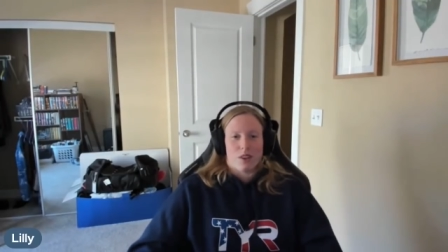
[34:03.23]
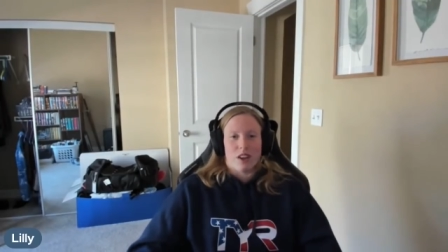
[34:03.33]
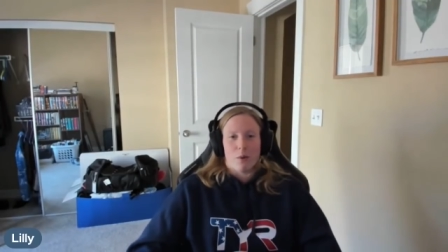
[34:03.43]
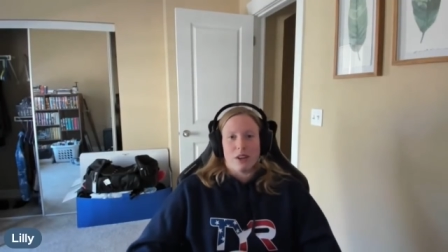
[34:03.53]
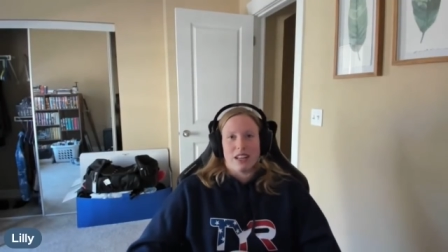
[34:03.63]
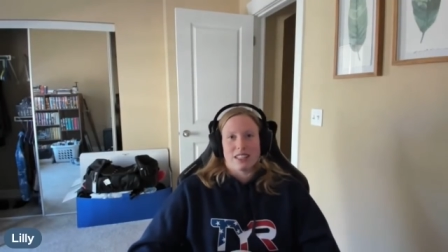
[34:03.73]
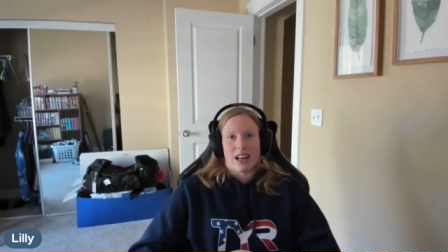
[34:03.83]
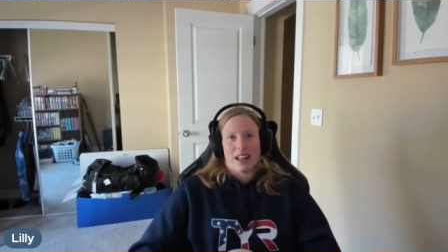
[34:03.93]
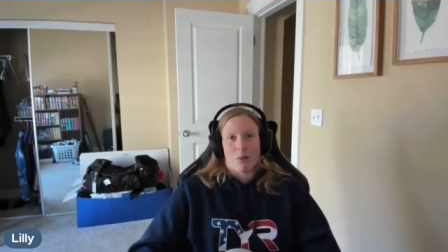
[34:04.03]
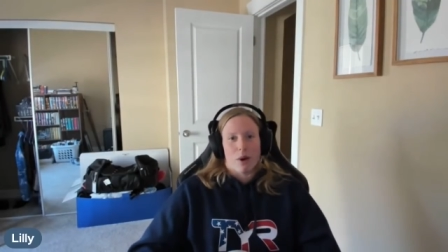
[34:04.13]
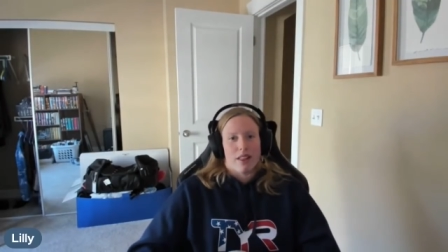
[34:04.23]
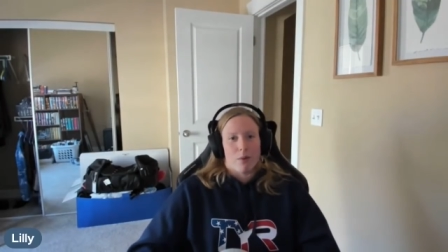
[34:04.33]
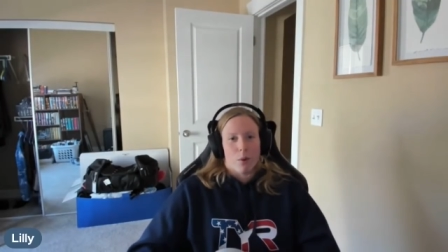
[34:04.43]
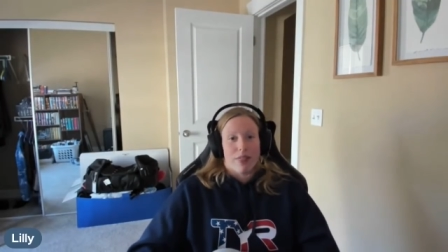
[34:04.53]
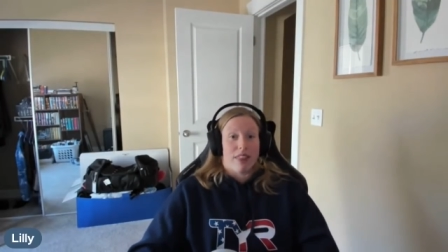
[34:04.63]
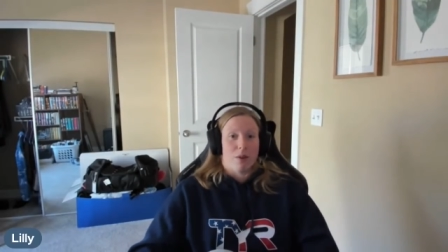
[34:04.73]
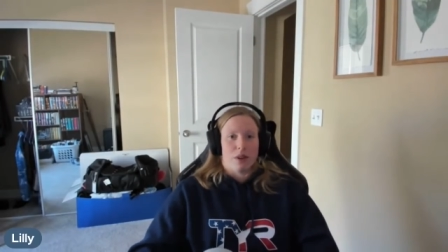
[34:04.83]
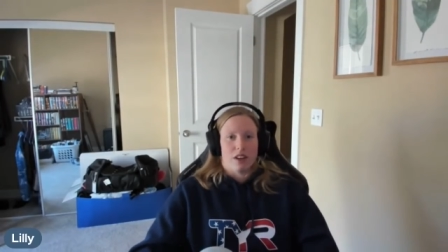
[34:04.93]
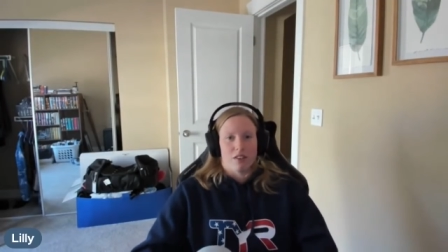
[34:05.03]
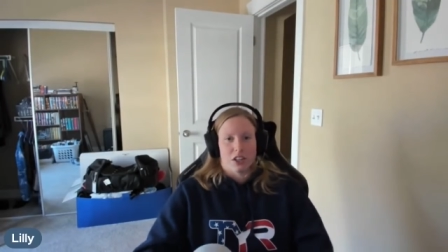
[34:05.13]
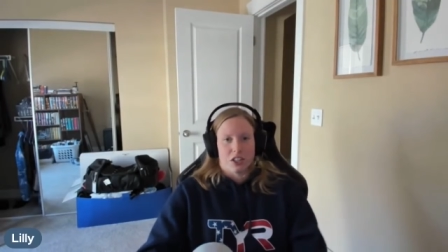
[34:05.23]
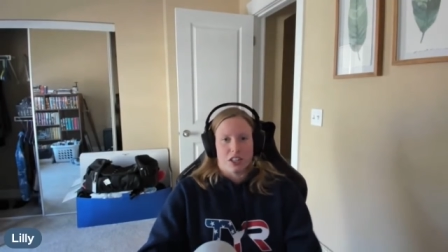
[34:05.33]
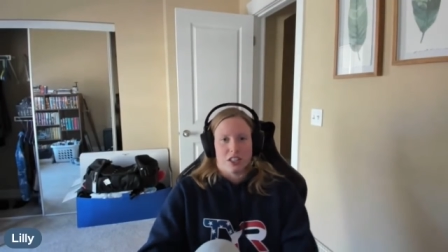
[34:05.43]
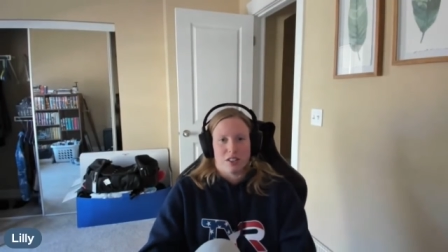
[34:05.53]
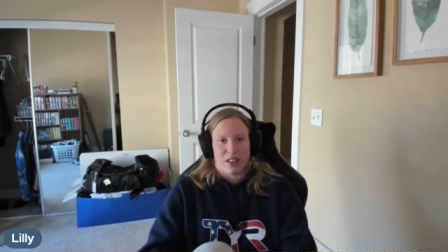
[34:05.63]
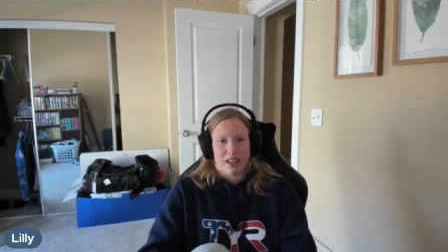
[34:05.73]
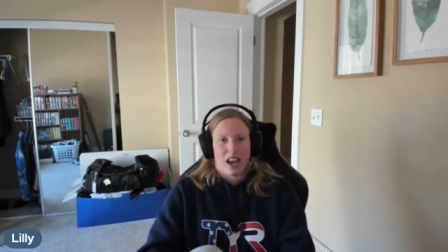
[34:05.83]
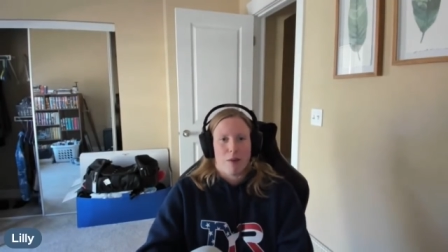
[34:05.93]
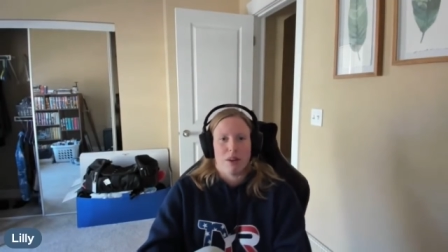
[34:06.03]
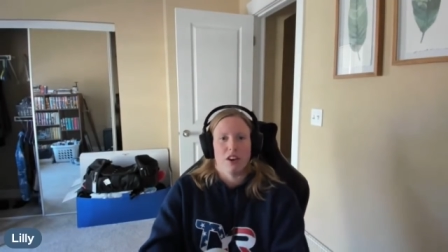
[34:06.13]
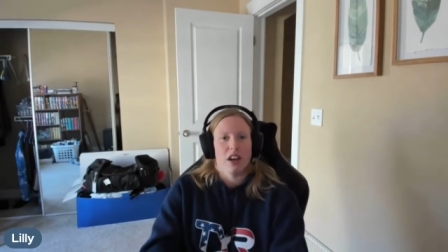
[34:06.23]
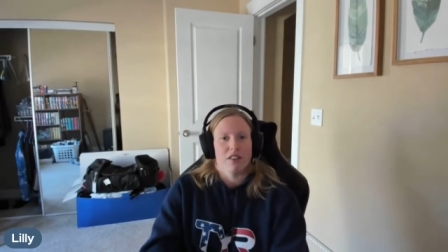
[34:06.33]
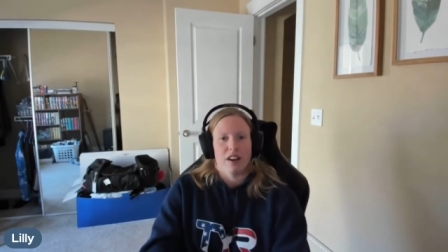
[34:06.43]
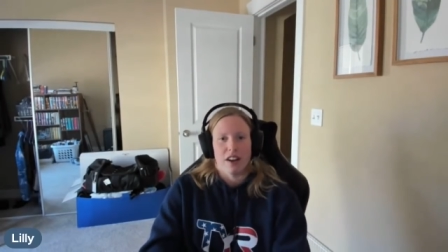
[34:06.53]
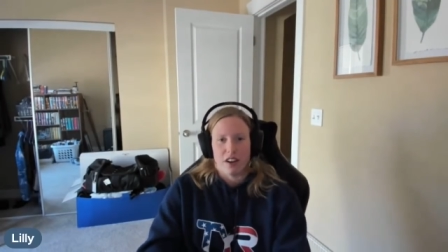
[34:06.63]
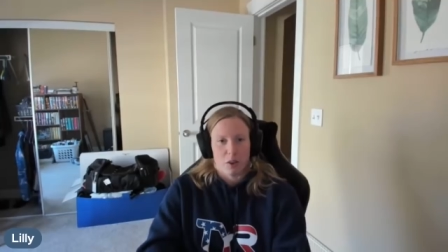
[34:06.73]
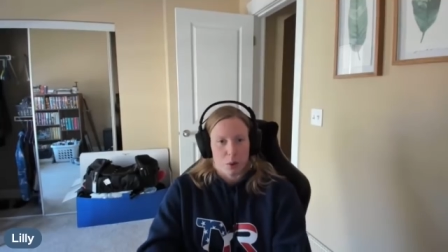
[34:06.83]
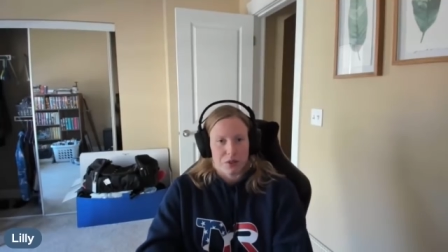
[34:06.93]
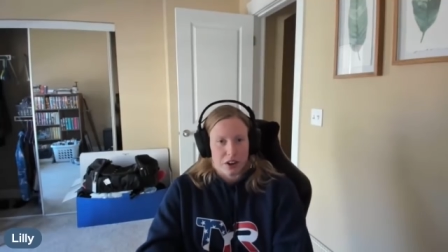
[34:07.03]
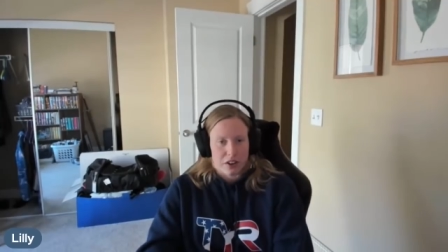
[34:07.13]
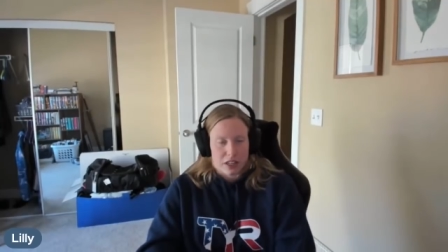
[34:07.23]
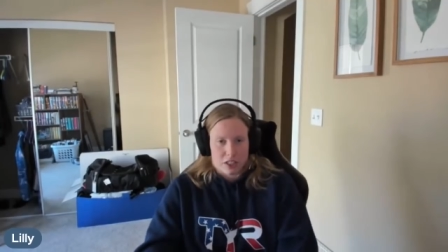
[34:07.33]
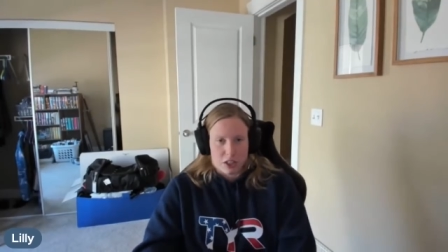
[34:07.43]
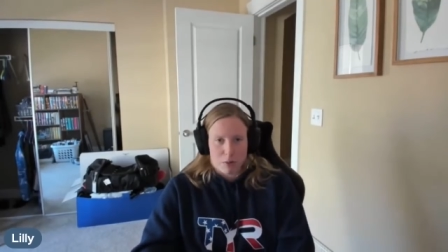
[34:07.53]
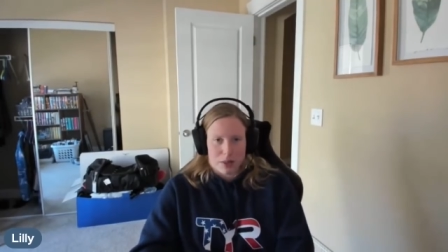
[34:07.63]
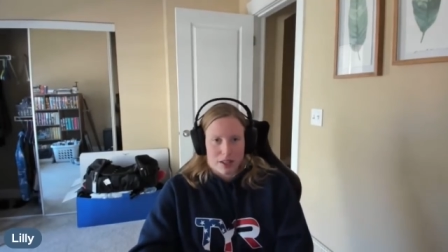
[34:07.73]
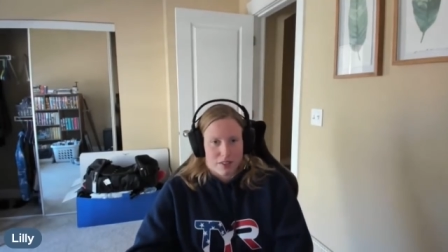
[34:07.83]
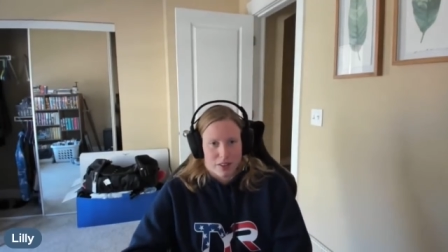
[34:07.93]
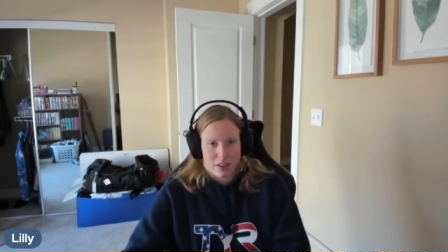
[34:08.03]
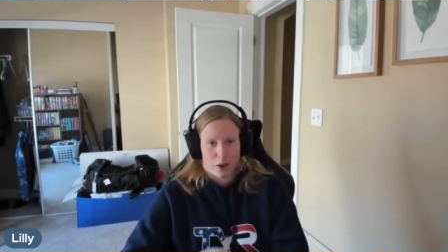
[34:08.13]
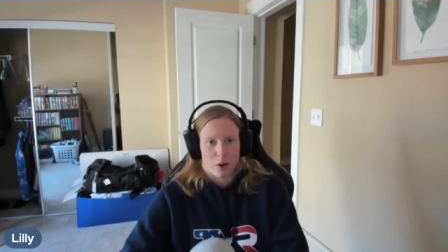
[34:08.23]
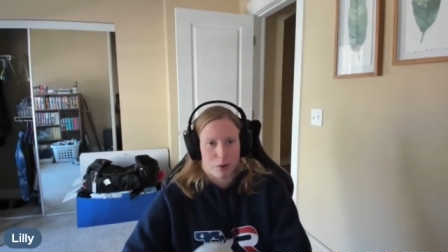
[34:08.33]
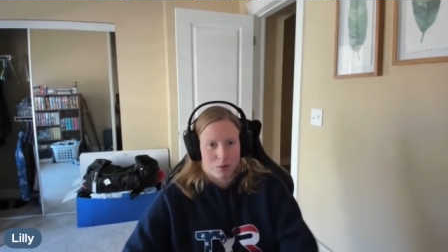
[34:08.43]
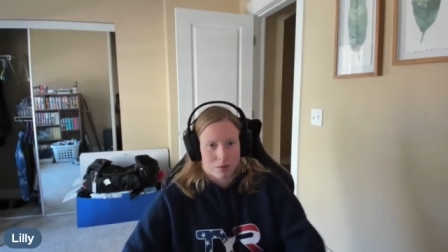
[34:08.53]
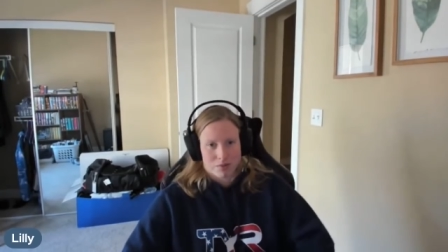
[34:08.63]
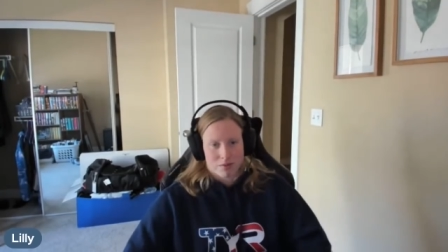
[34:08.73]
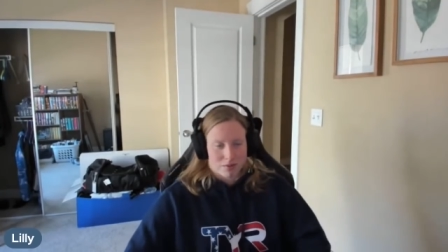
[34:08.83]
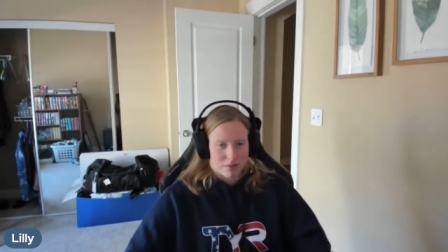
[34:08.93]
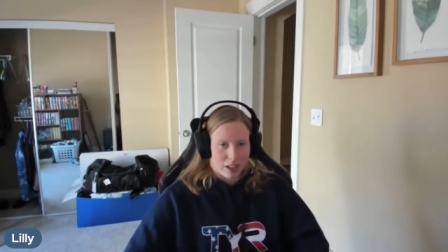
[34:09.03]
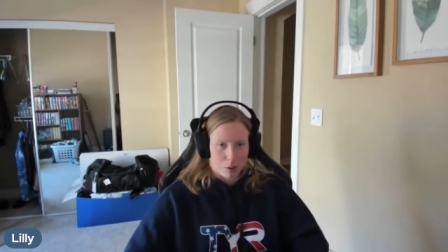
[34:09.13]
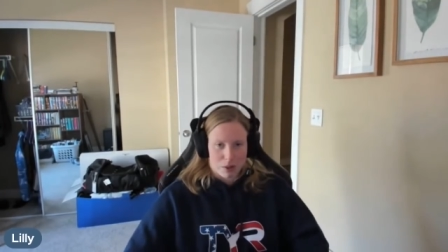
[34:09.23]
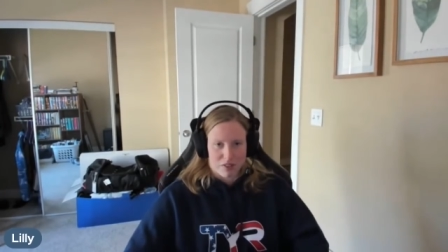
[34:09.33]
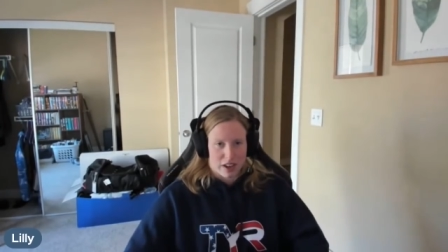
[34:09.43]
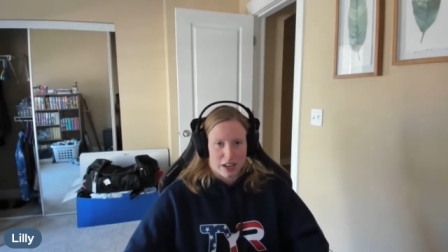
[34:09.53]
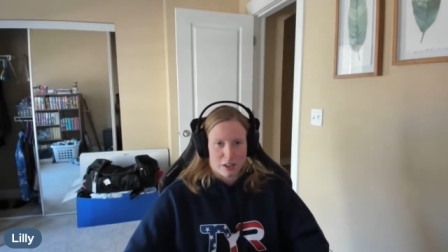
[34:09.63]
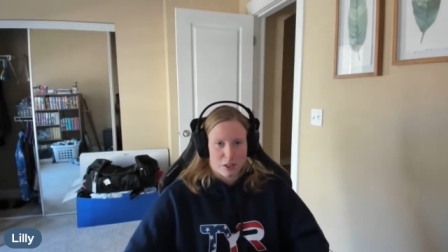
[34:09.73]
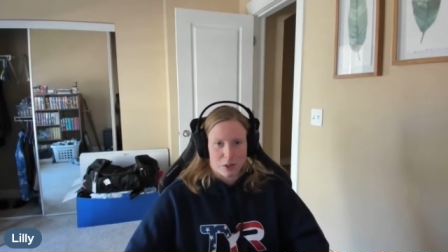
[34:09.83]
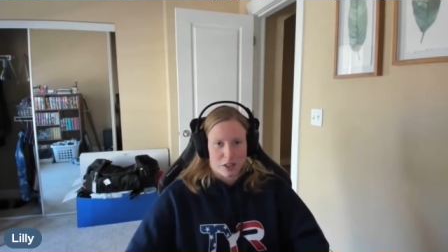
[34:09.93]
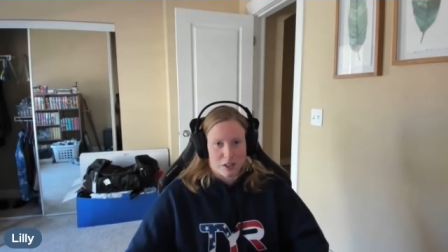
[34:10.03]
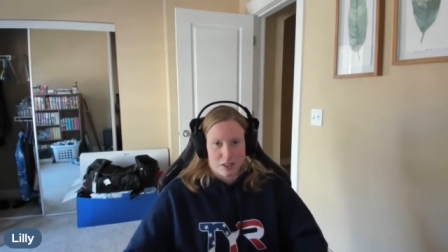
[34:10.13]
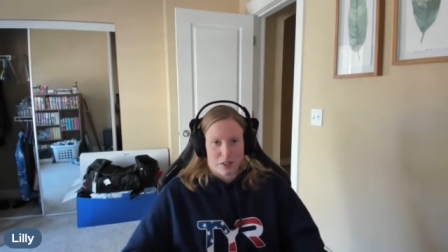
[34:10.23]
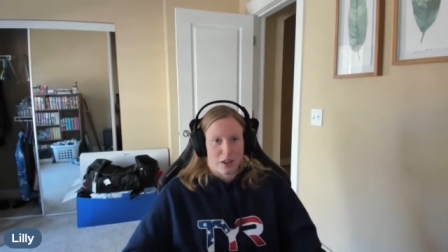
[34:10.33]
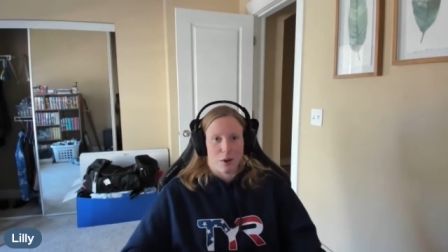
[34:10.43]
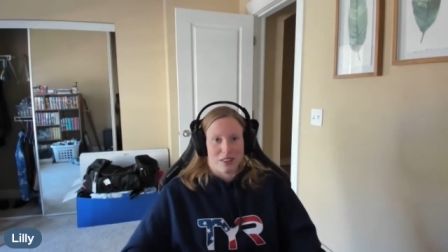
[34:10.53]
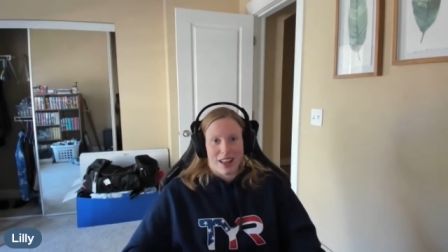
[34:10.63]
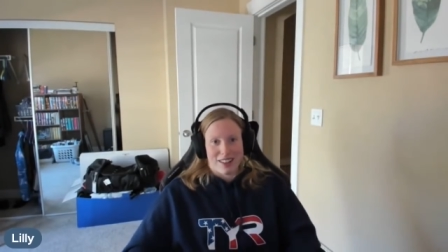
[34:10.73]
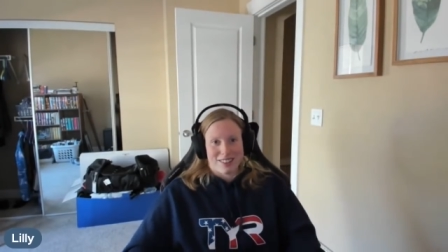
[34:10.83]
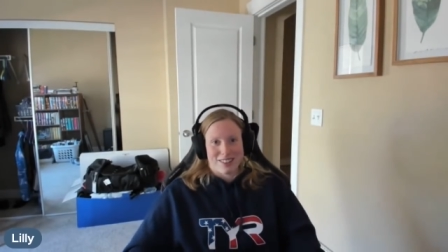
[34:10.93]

you know, we it's not like one, one thing we need to rush into. Like, yeah, it'd be great if I could go the world record next year, but if I don't, it'll be fine in two years if I go it then.